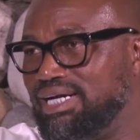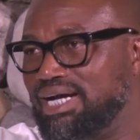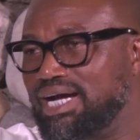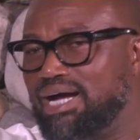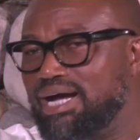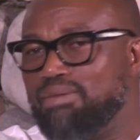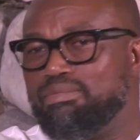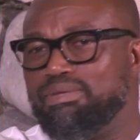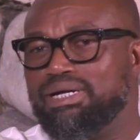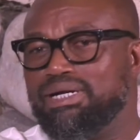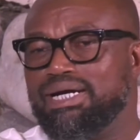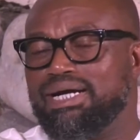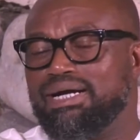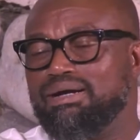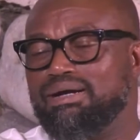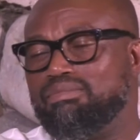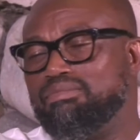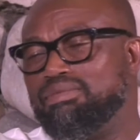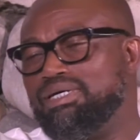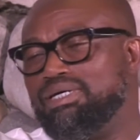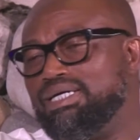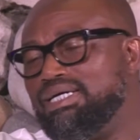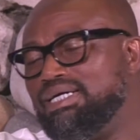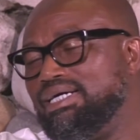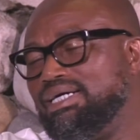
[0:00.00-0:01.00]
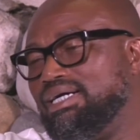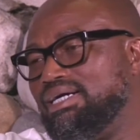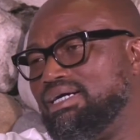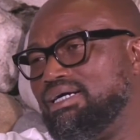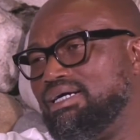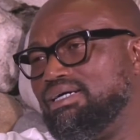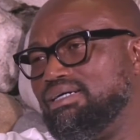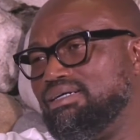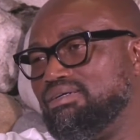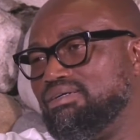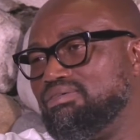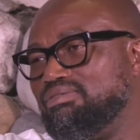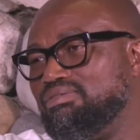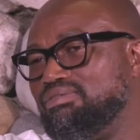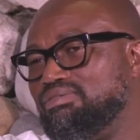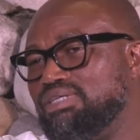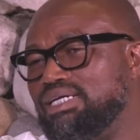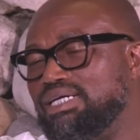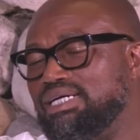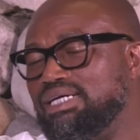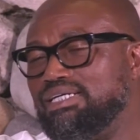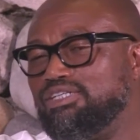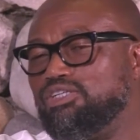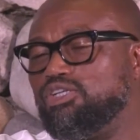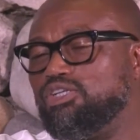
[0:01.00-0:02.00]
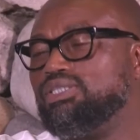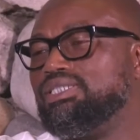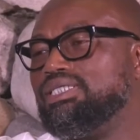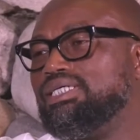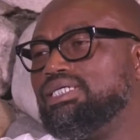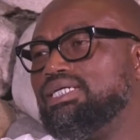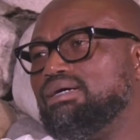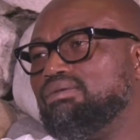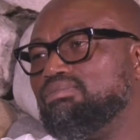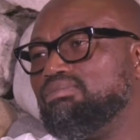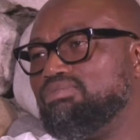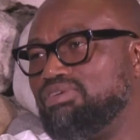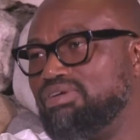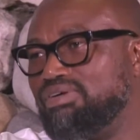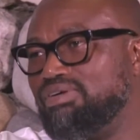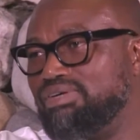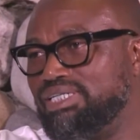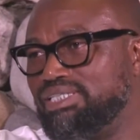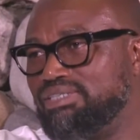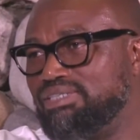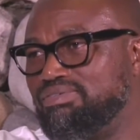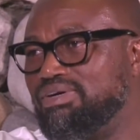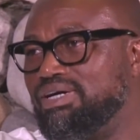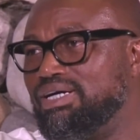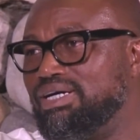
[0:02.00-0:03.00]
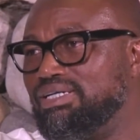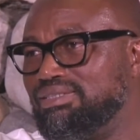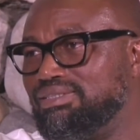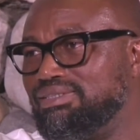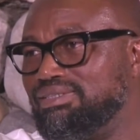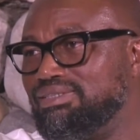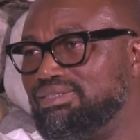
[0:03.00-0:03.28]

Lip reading: I'm a Nottingham Forest fan.